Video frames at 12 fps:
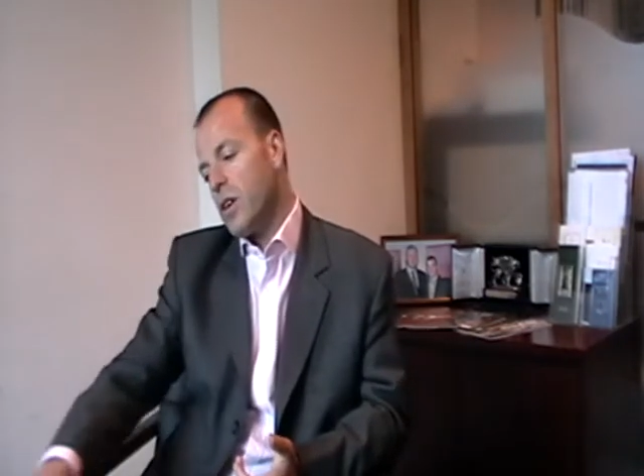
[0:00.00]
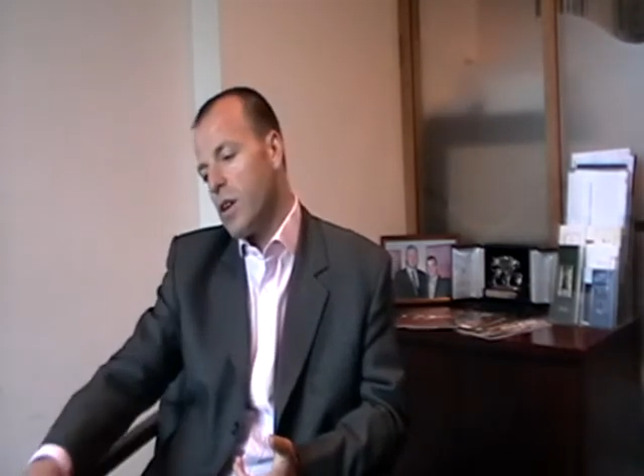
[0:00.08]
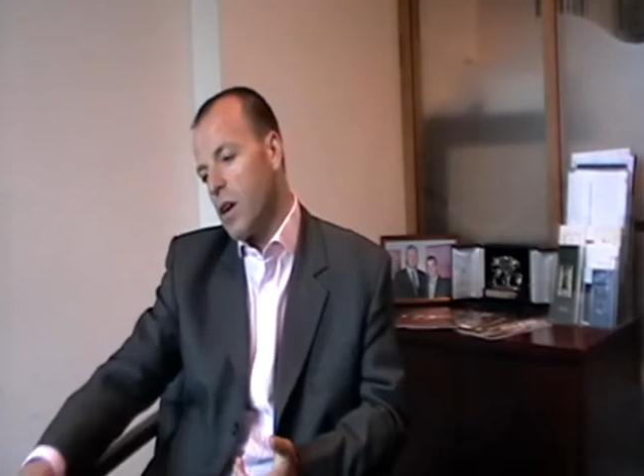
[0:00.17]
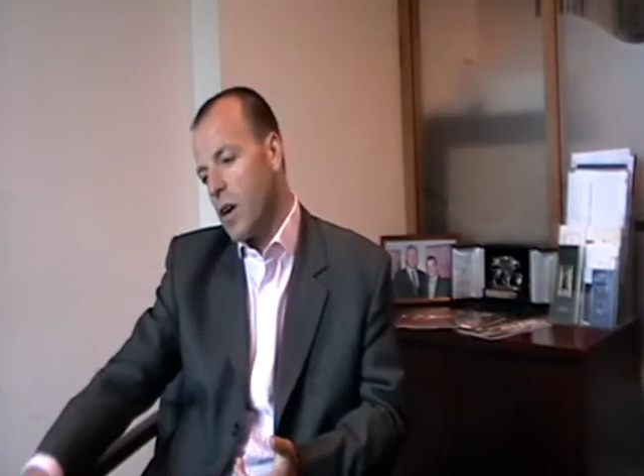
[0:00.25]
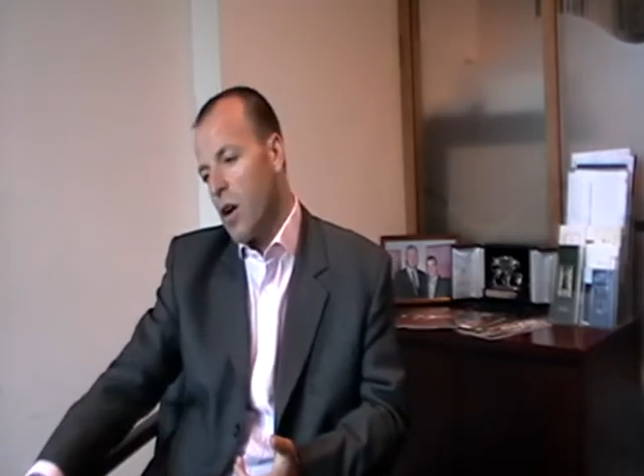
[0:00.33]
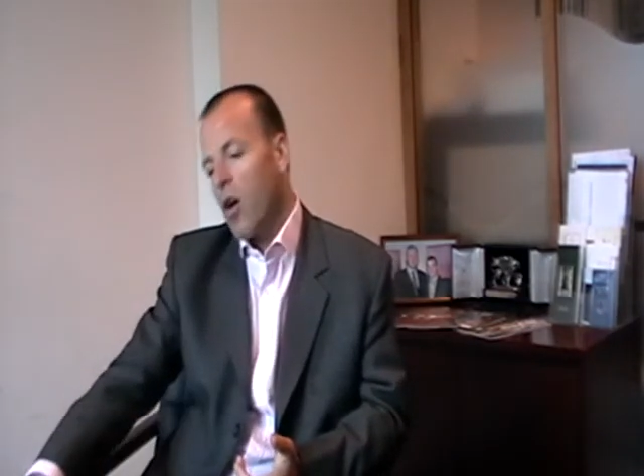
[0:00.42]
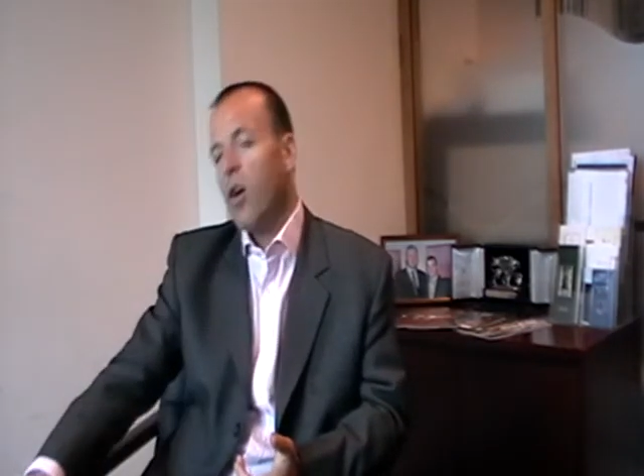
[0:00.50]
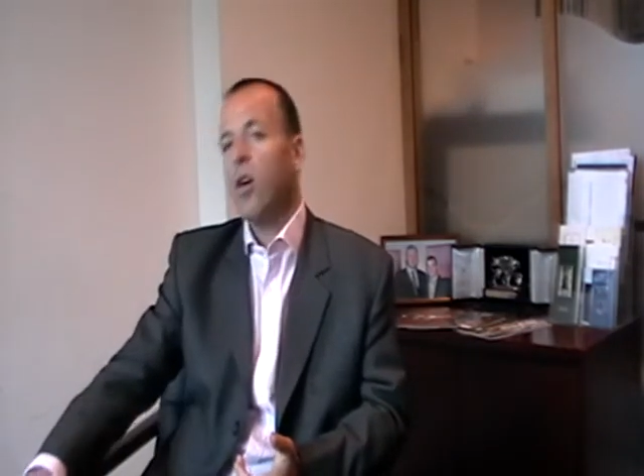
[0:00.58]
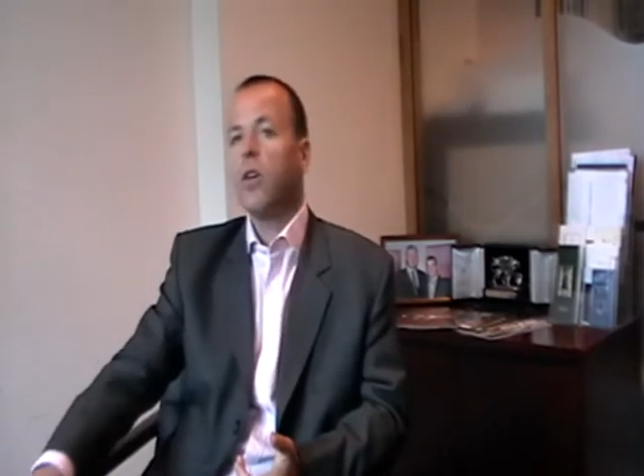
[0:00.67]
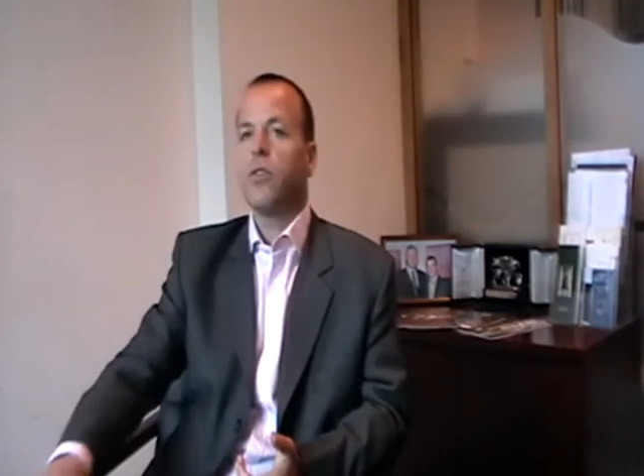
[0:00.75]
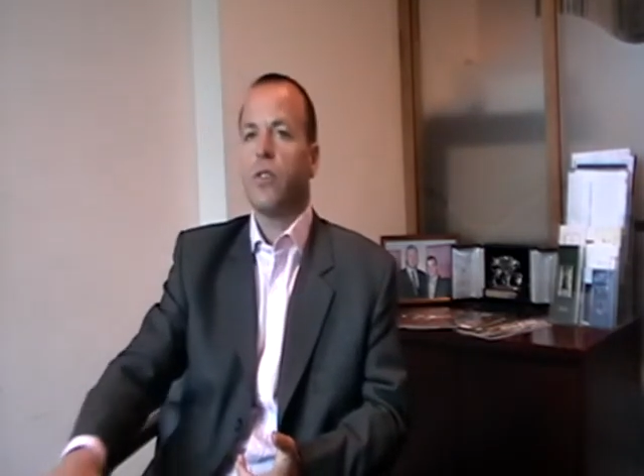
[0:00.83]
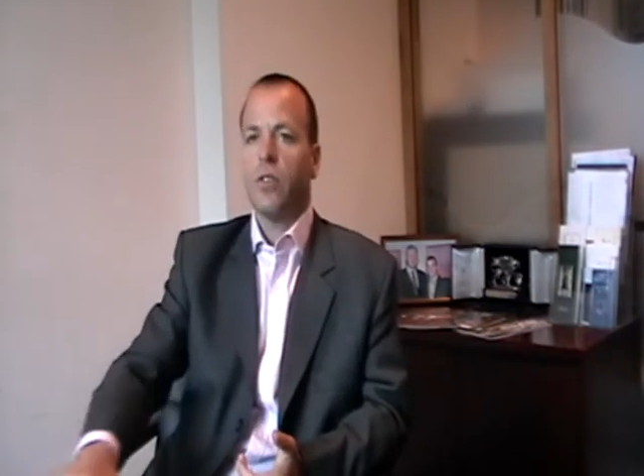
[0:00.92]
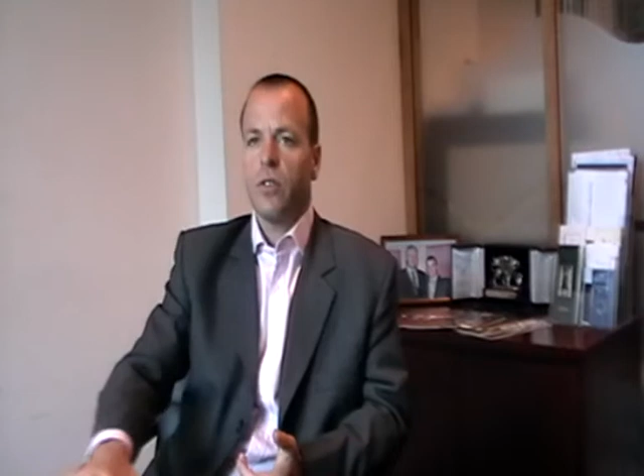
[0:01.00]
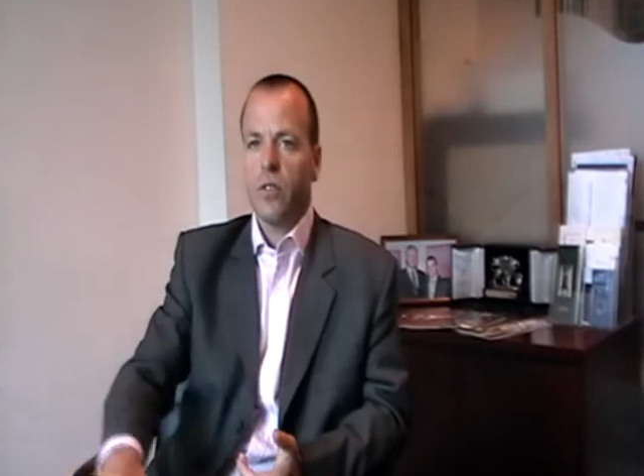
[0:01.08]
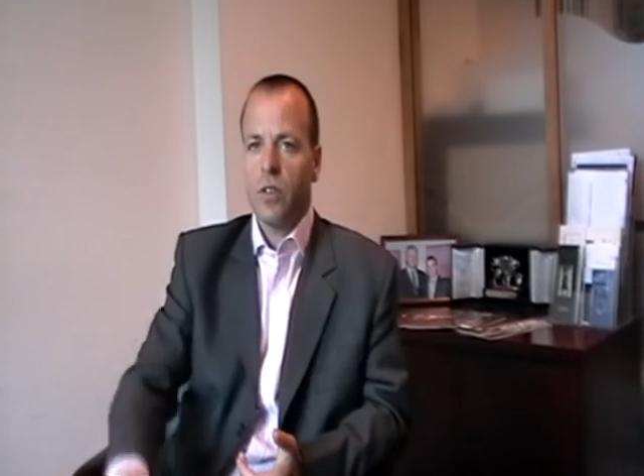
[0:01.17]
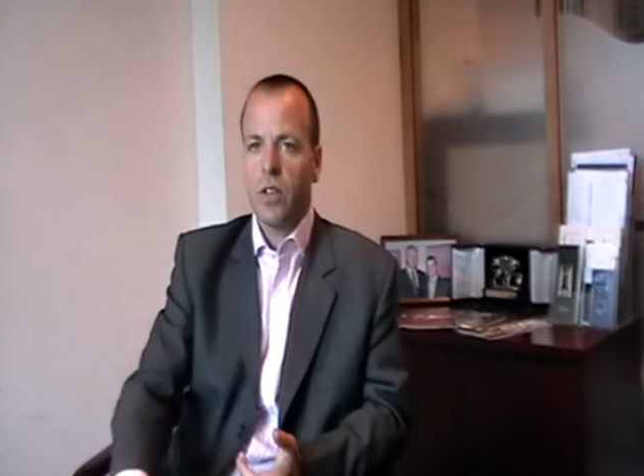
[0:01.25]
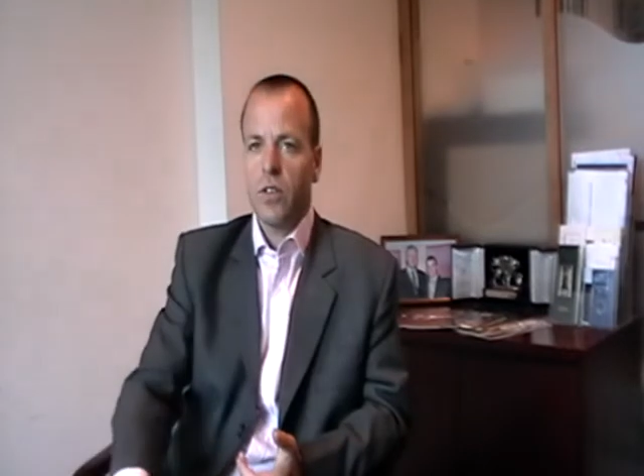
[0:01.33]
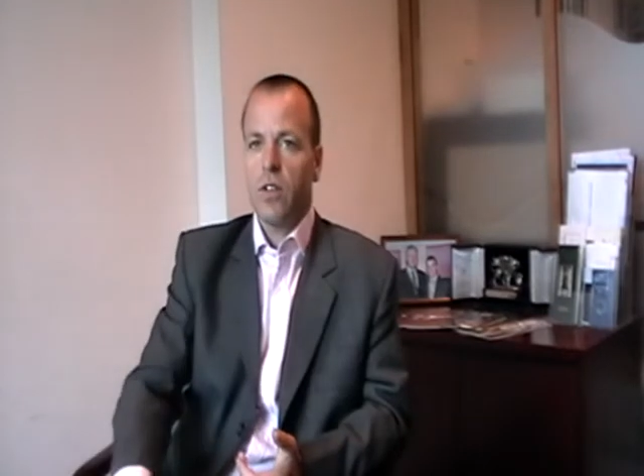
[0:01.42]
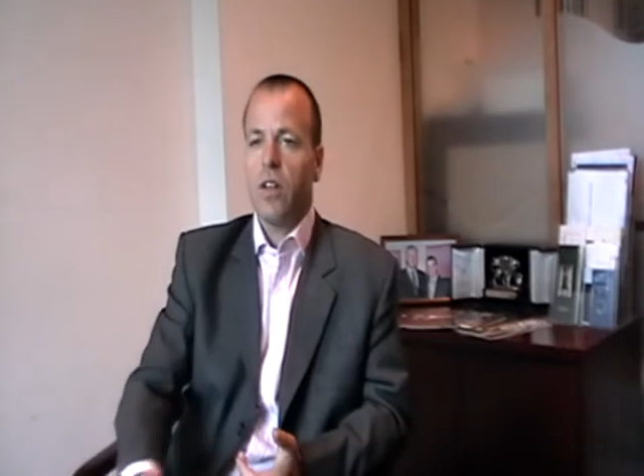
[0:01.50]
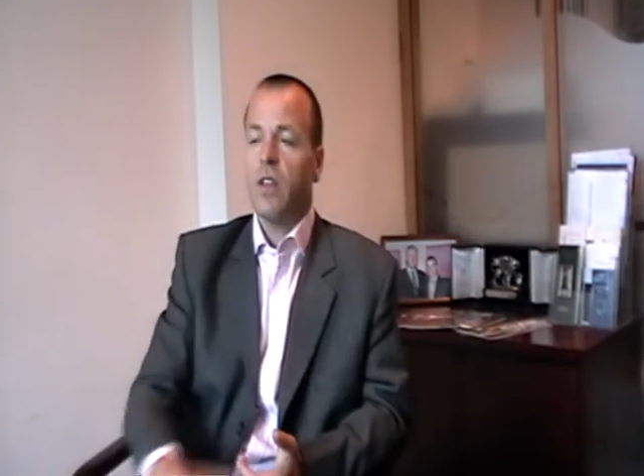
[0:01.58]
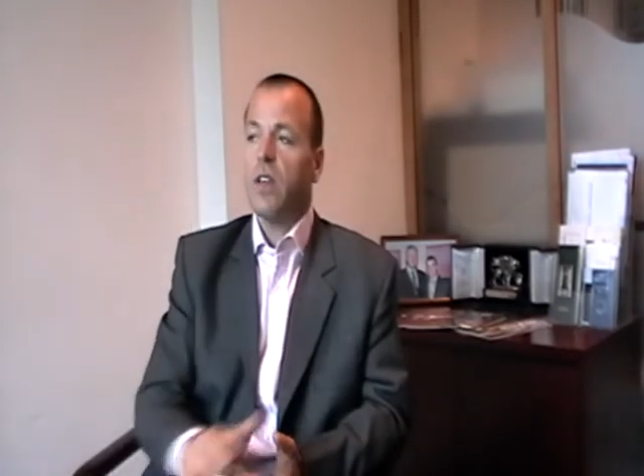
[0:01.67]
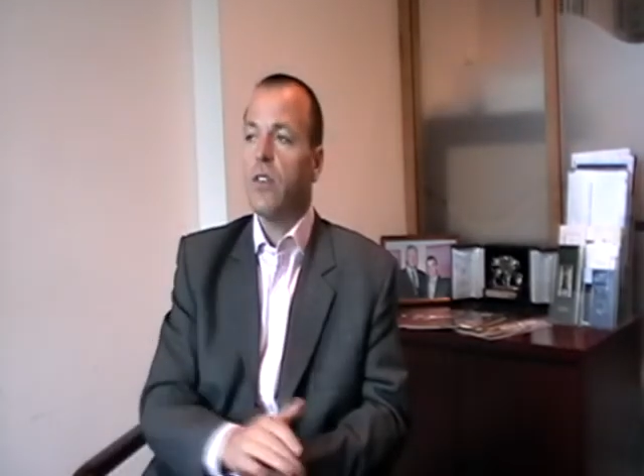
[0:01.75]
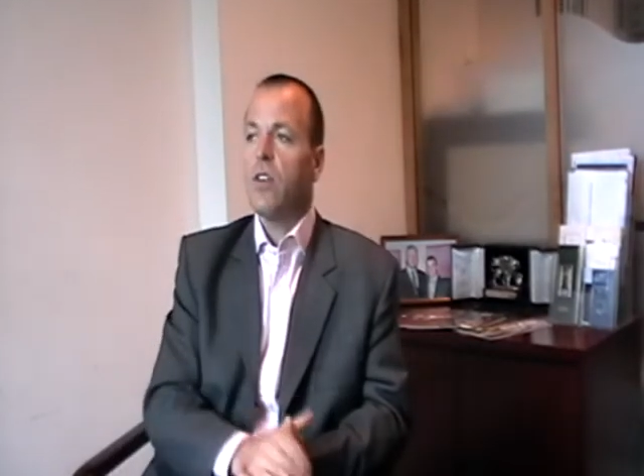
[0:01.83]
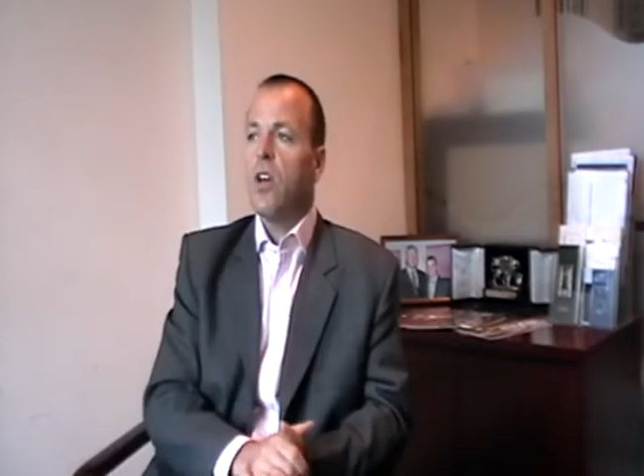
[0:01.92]
and our cars and things like
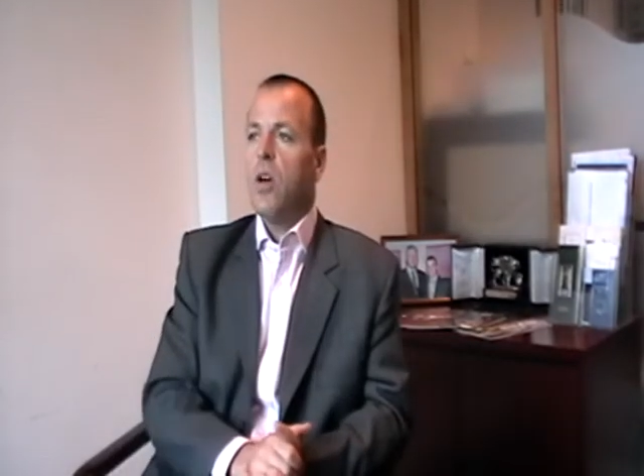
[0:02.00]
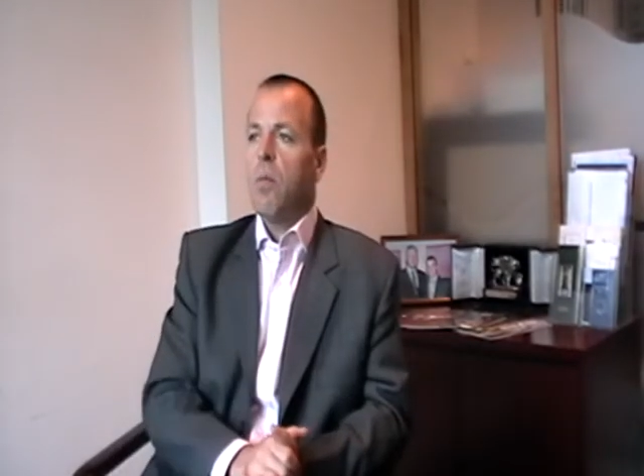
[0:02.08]
this,